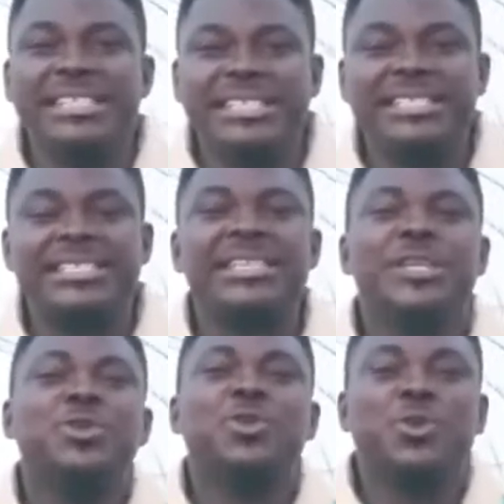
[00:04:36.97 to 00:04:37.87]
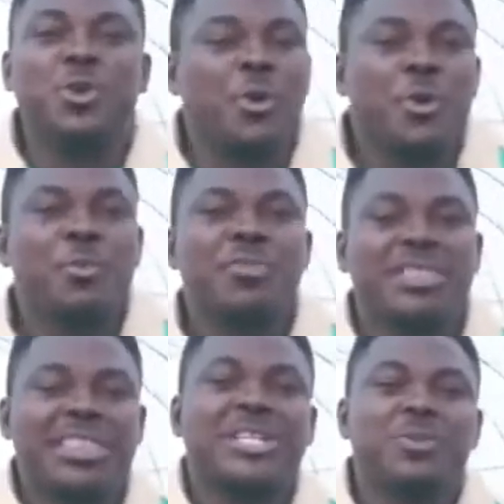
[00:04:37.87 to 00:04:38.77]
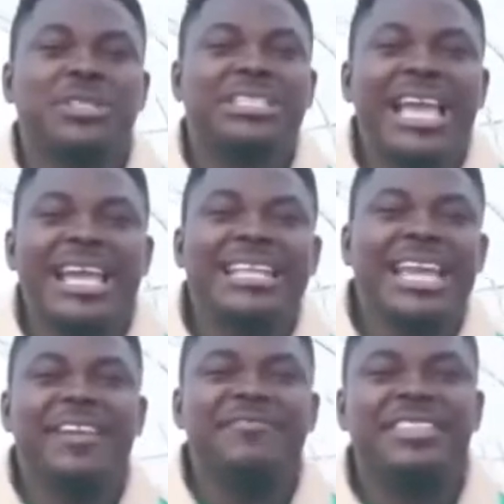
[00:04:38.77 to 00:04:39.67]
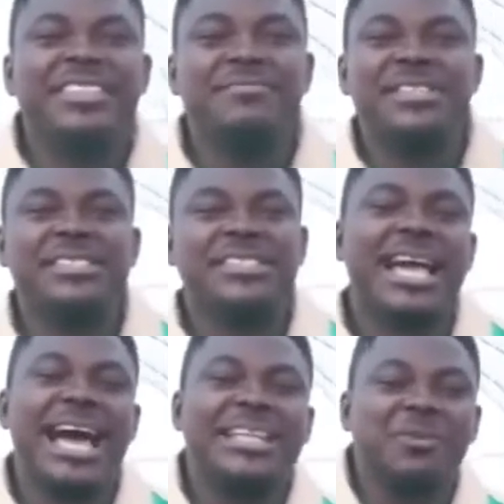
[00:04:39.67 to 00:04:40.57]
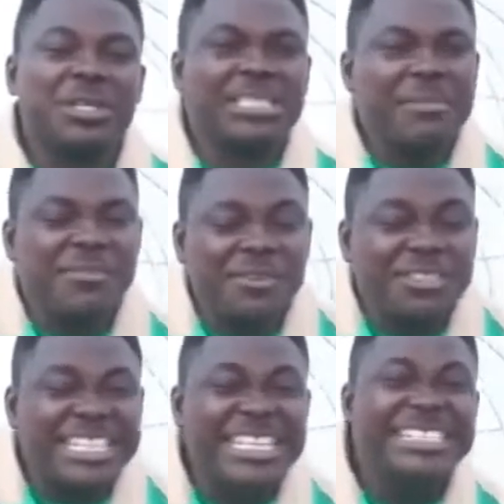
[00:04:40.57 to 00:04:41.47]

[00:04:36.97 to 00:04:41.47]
needs to grow. That's what NFT means. And the water moves